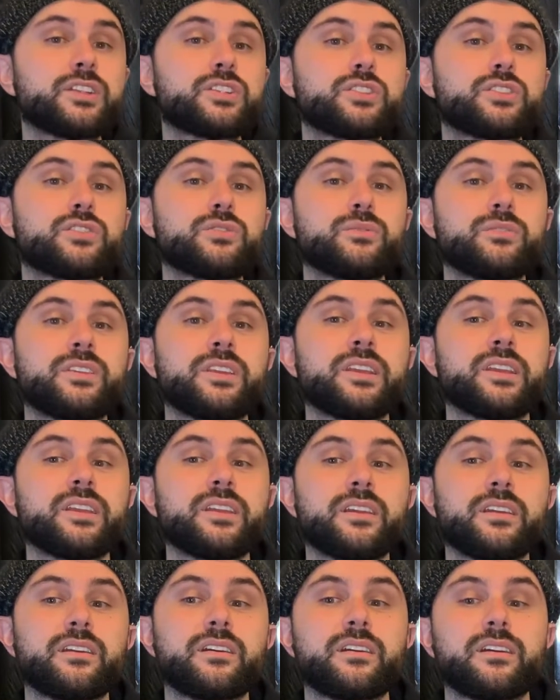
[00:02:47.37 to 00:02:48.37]
to
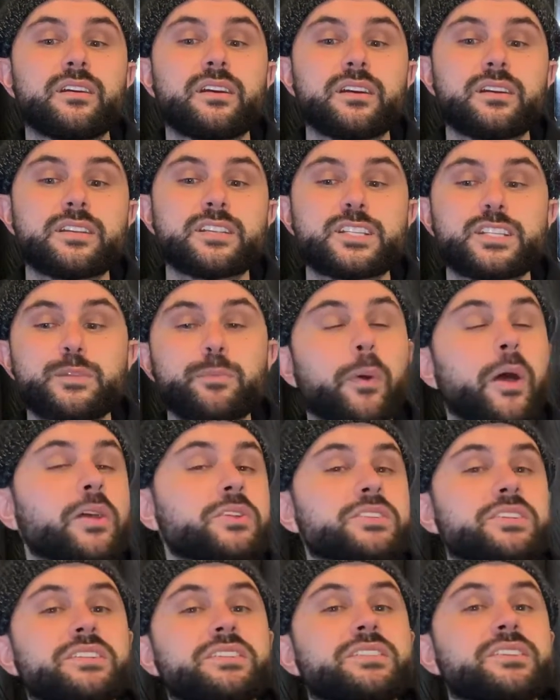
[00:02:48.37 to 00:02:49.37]
the
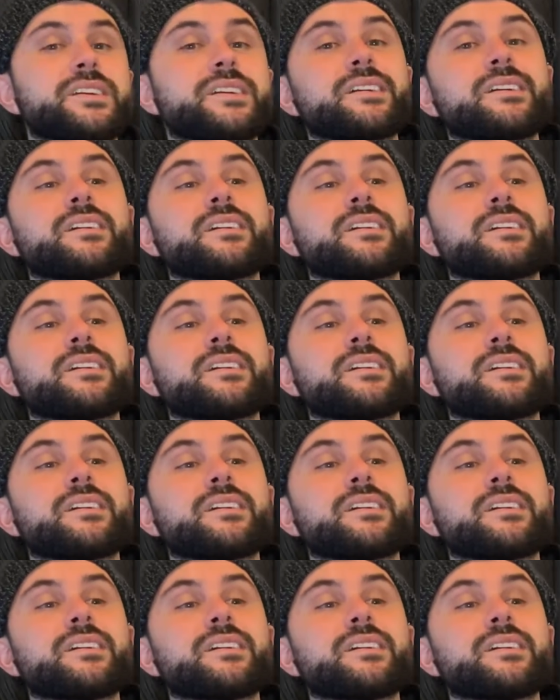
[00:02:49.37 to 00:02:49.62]
spotted